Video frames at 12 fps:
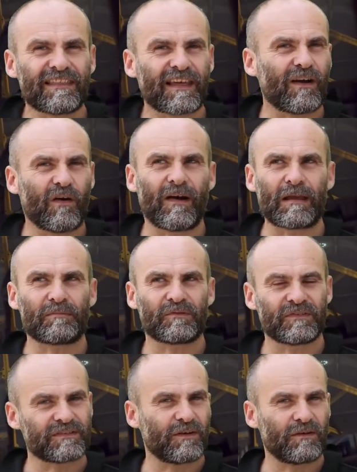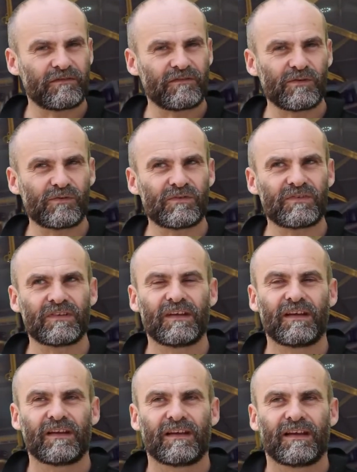that hyped for Starfield,
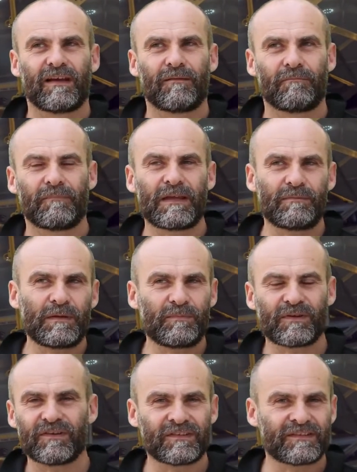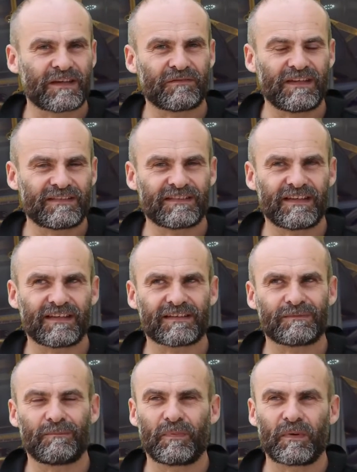maybe because of
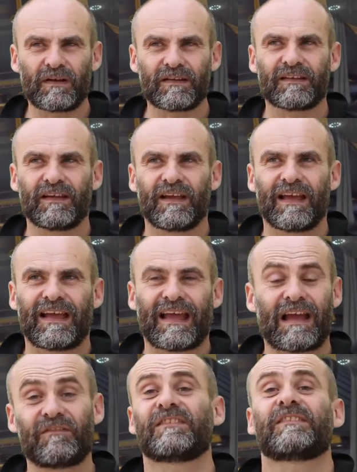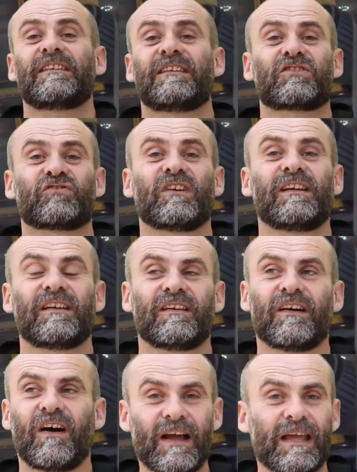76, but having seen this
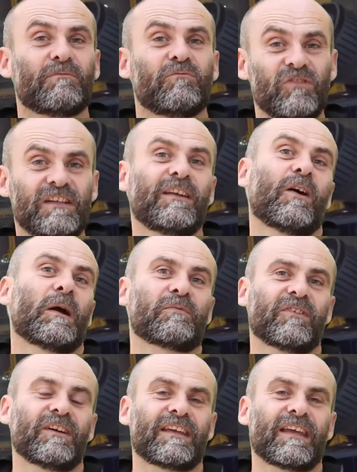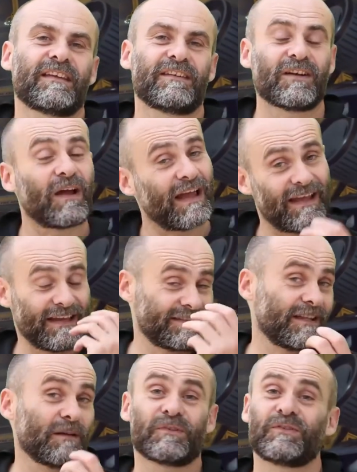trailer, I am really hyped for it again.
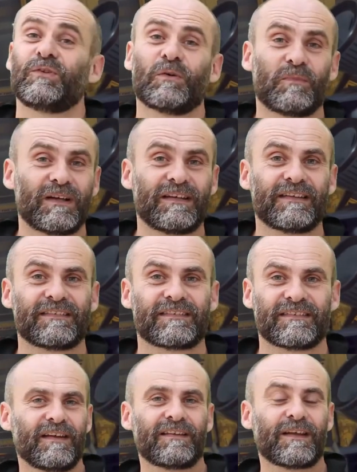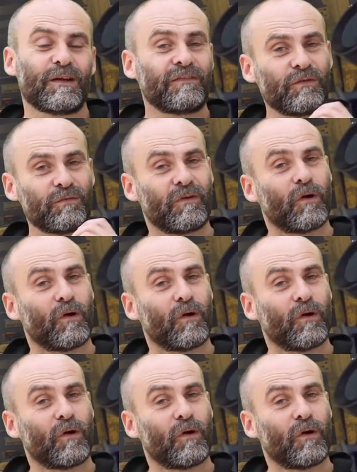It's number 2 on my list. Now, if you were